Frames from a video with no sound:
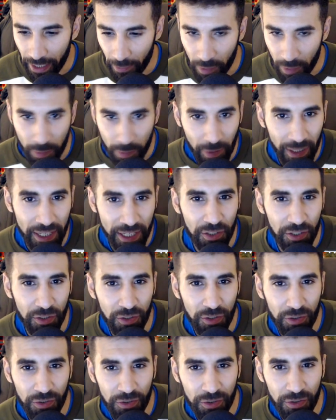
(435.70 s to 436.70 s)
And we played
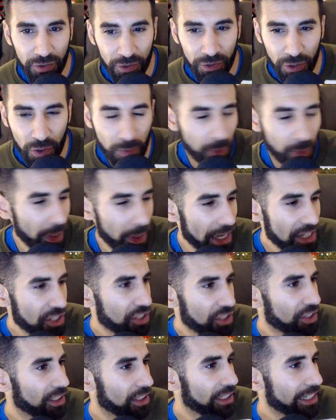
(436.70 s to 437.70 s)
too
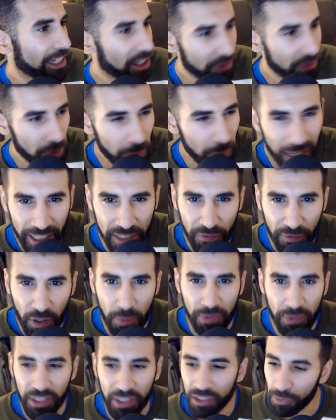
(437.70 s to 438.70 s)
patiently out of the pack. It's
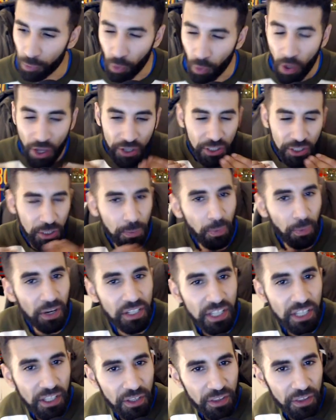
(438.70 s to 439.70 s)
very predictable.
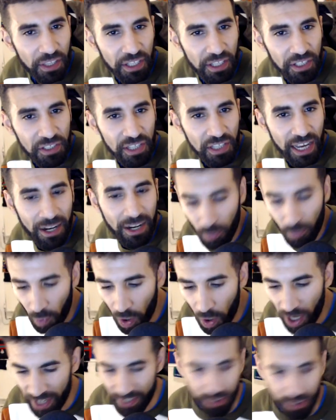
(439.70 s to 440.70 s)
Spreading things out
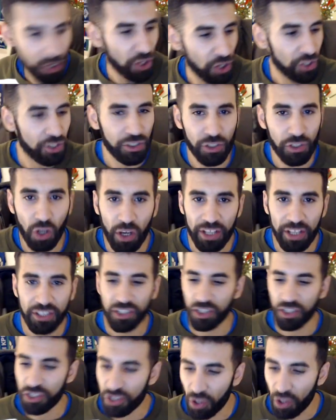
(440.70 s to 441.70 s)
wide,
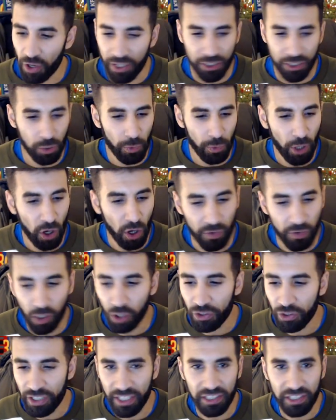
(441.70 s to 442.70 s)
side to side, so we
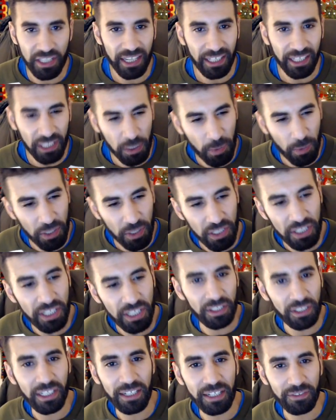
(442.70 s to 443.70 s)
overload the attack, especially
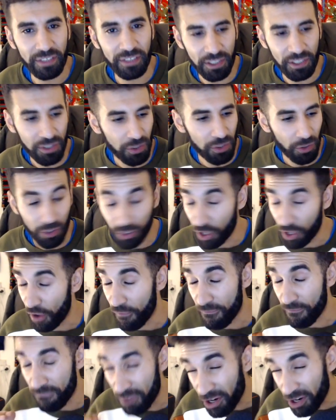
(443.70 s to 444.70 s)
down the left hand side.
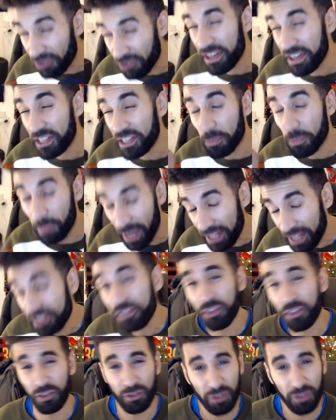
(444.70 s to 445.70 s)
Very
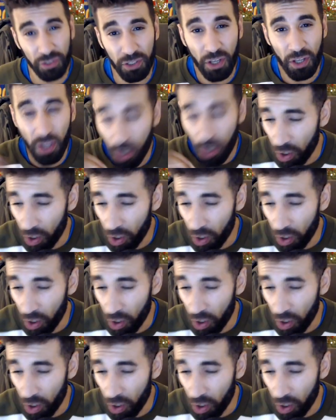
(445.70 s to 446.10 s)
dependent